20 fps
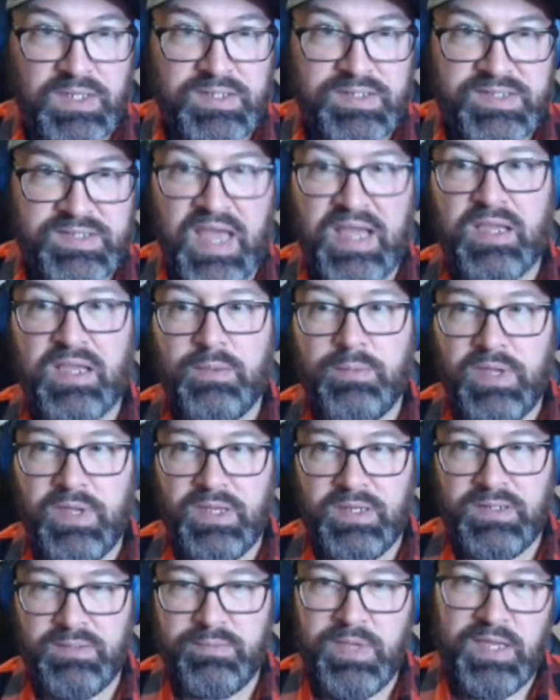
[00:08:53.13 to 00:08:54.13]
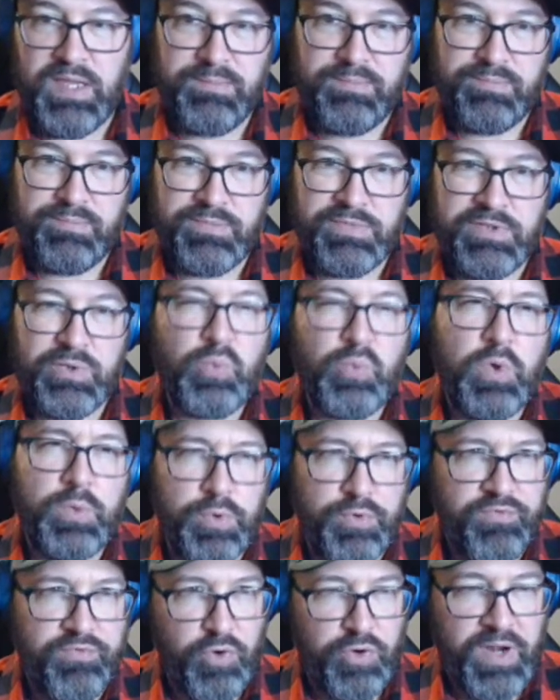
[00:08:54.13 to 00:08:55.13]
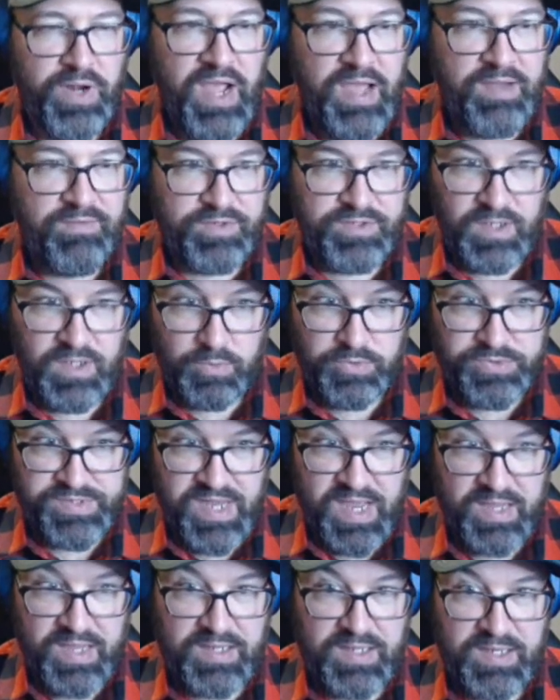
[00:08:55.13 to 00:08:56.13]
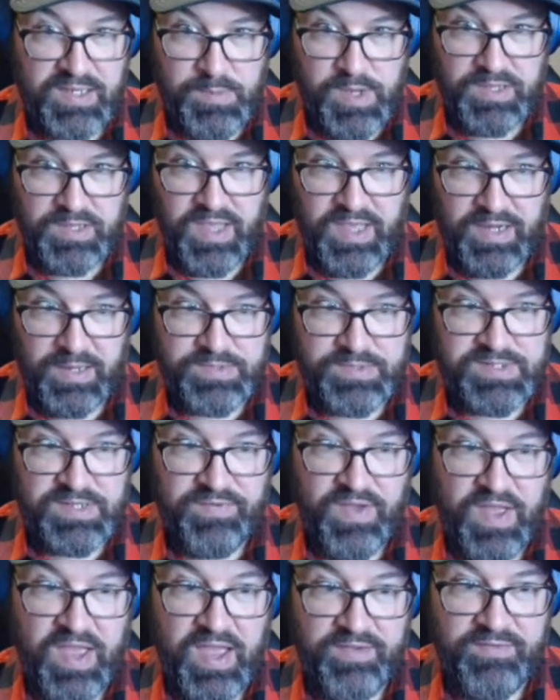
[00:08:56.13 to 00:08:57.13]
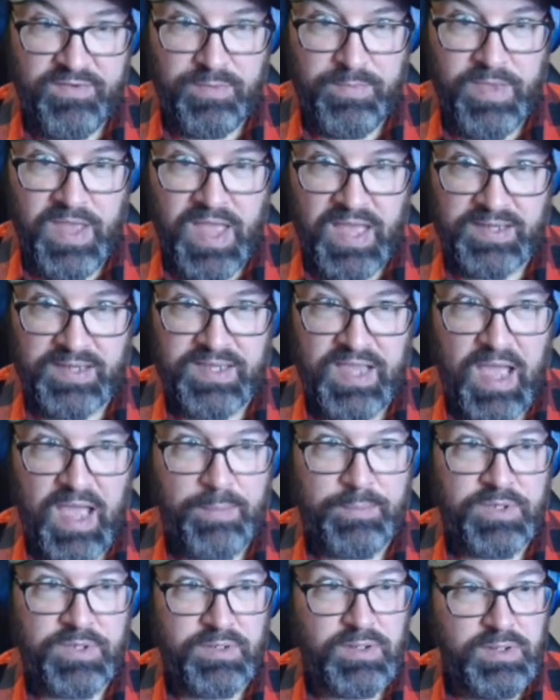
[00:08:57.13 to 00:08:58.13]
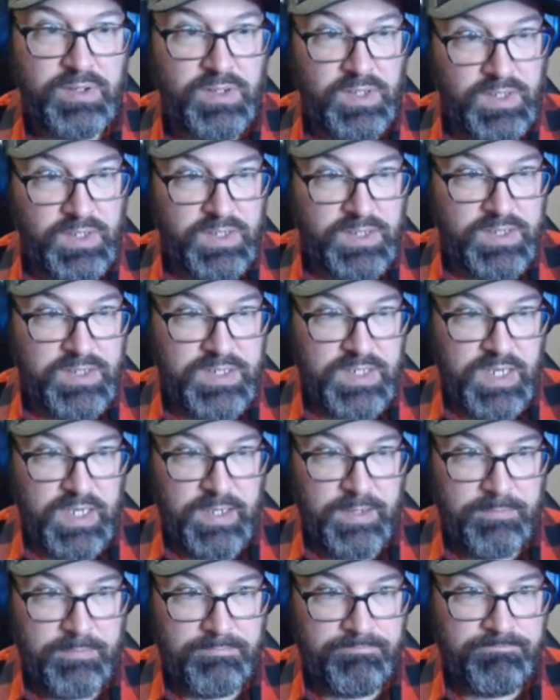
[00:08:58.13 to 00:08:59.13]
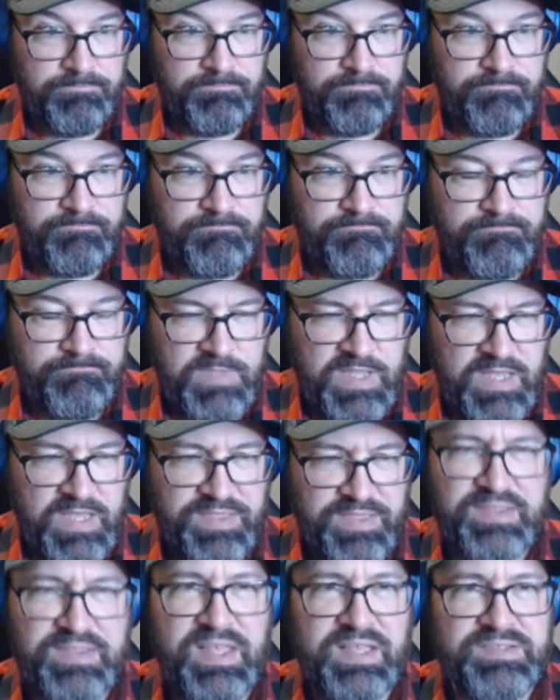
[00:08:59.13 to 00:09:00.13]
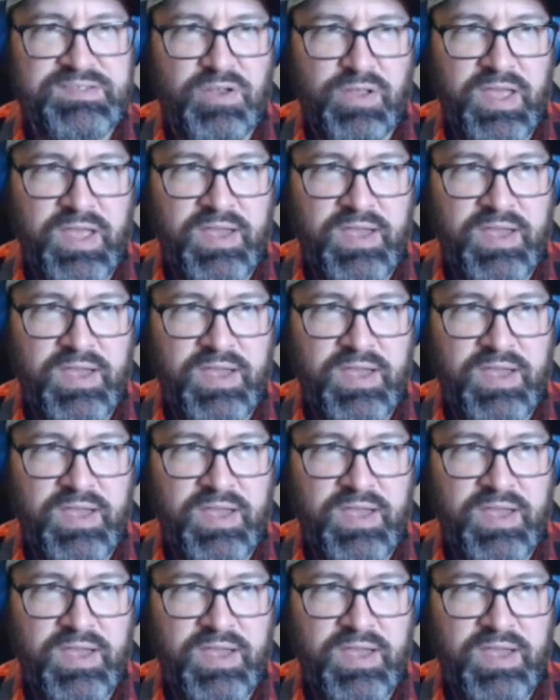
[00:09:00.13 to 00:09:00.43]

stack him and would prefer to have a double stack in my lineups if I have him at captain. I think that's all I